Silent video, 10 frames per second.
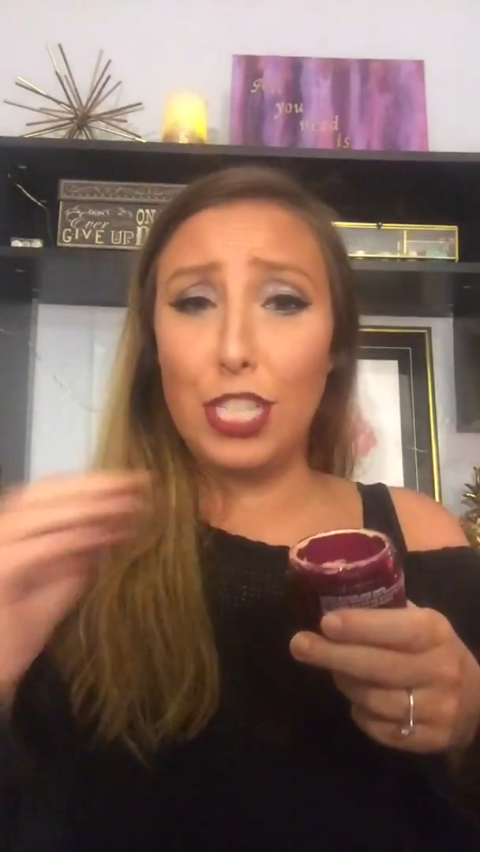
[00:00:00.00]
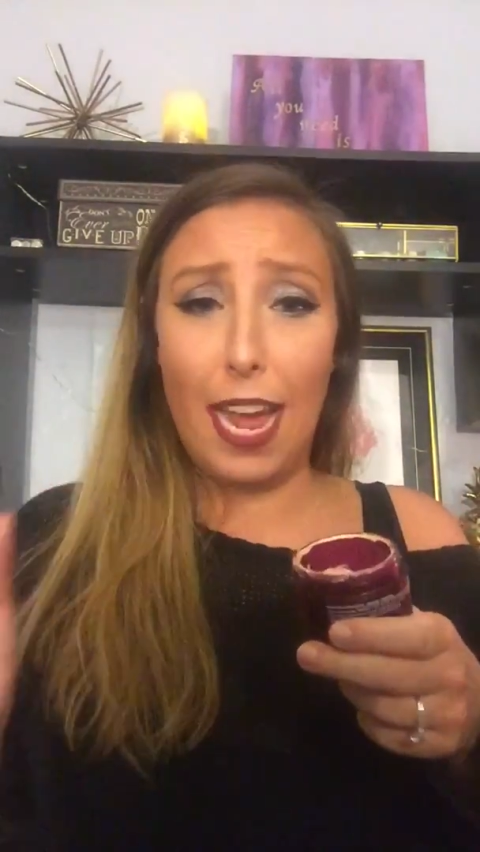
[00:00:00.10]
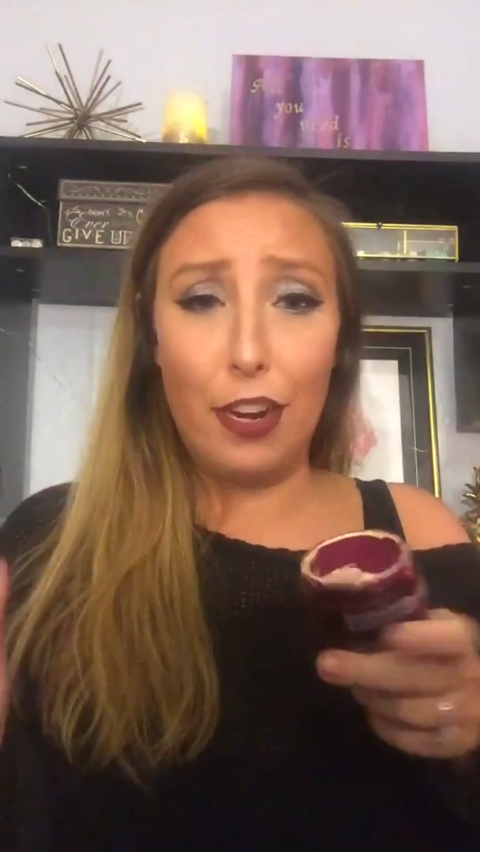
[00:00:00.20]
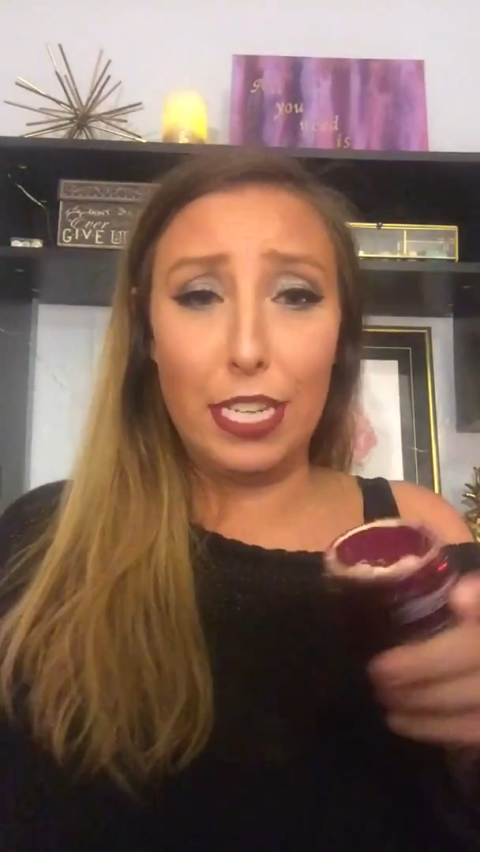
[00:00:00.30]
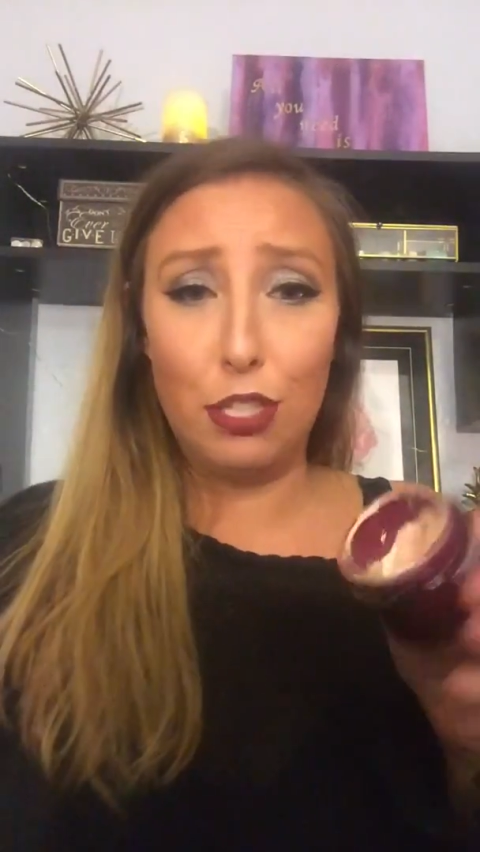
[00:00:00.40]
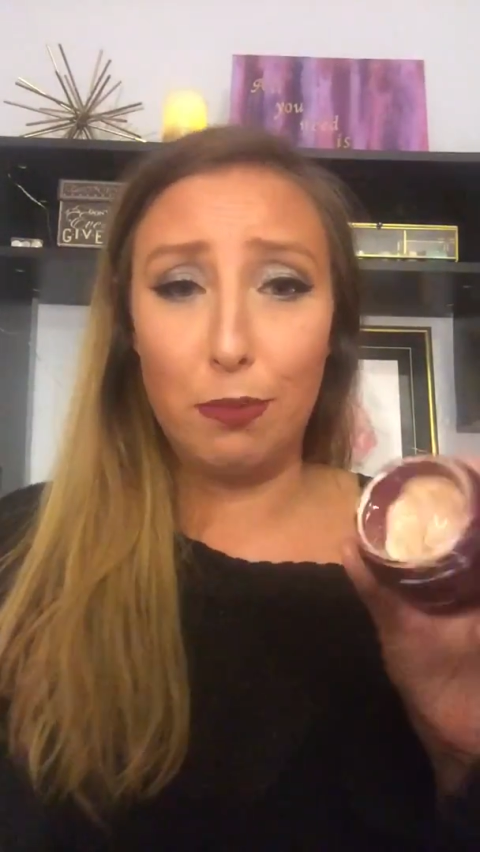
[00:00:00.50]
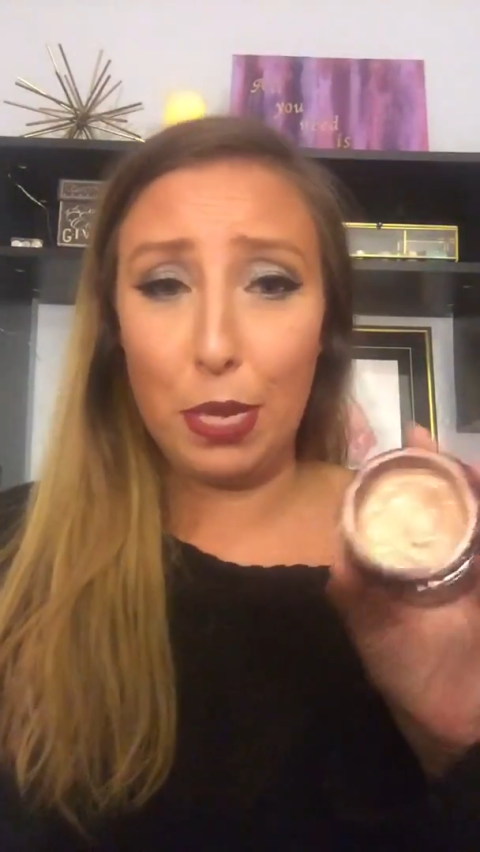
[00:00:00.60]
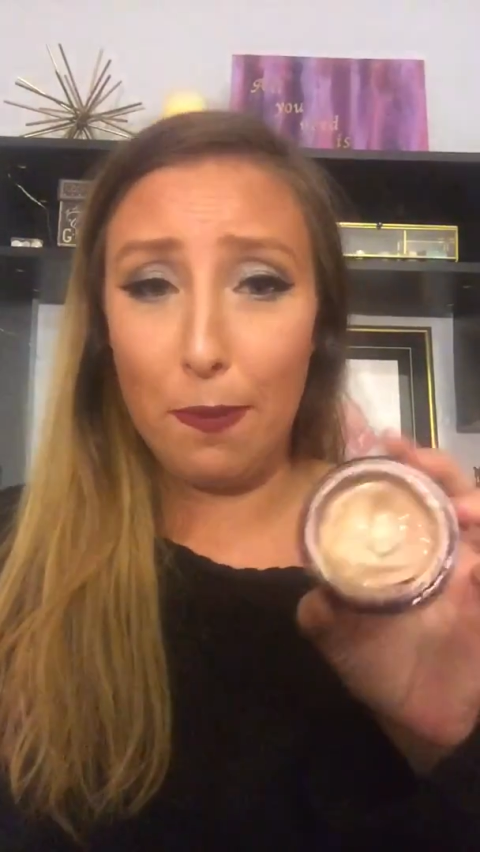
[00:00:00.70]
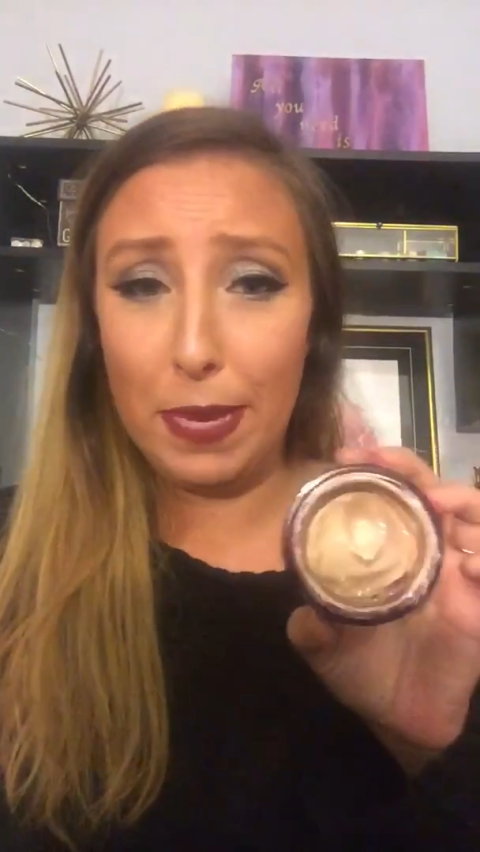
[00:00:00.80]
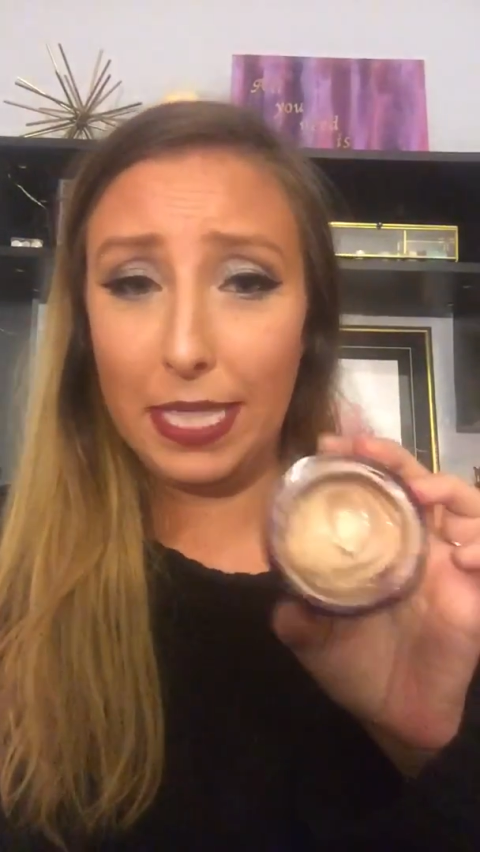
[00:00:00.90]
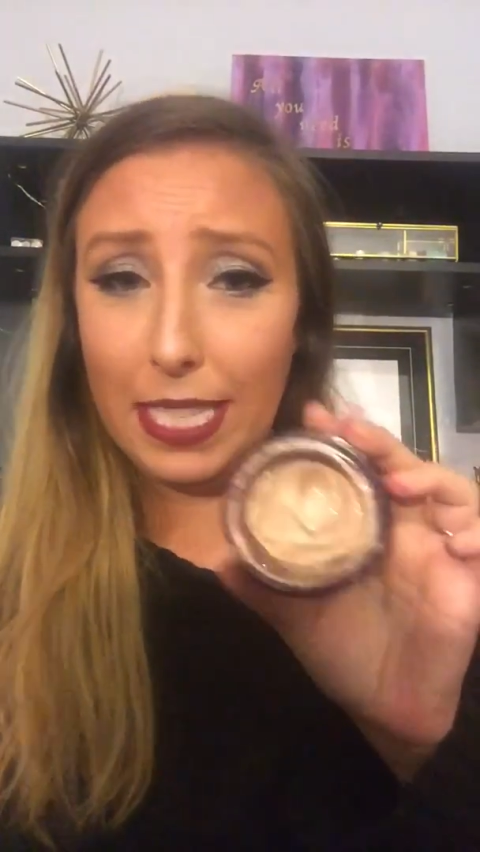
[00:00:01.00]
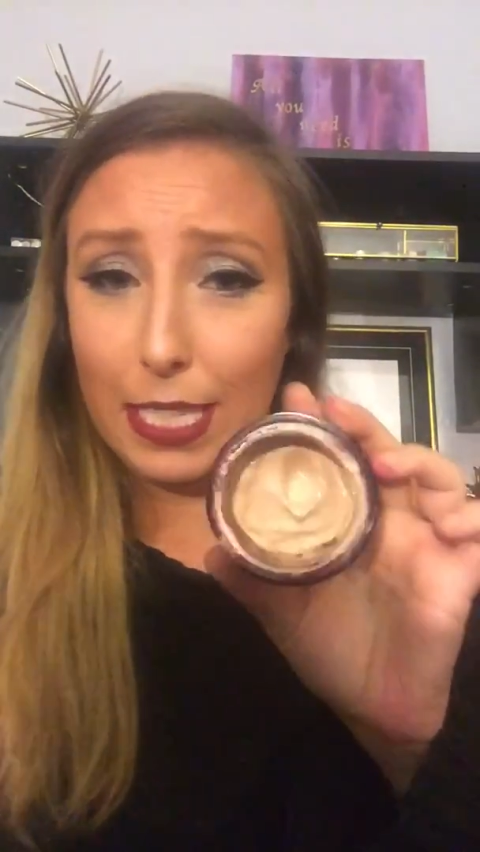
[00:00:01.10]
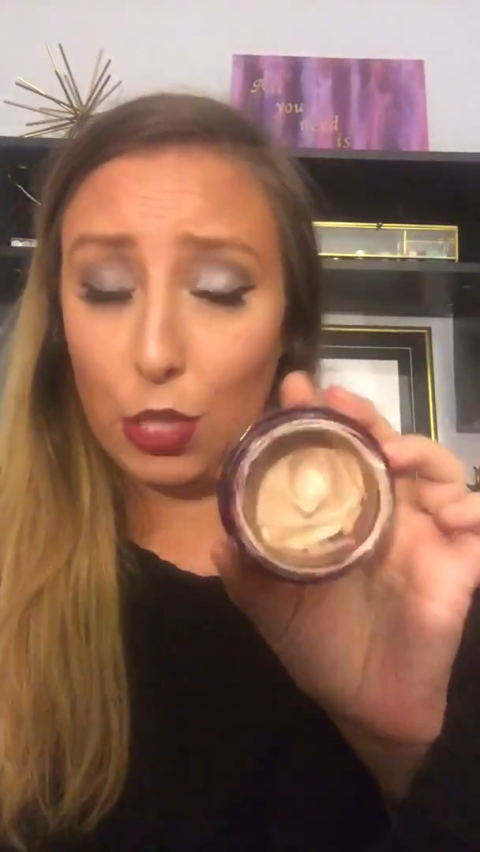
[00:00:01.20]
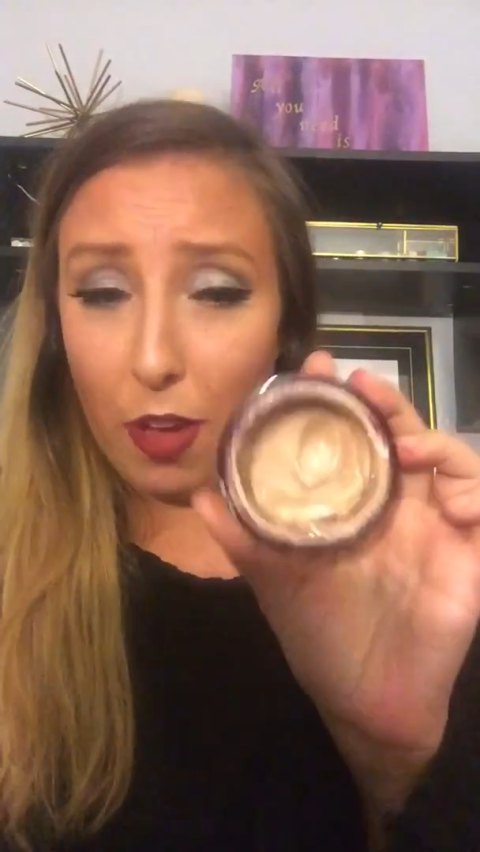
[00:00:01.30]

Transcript: shattered into a million pieces,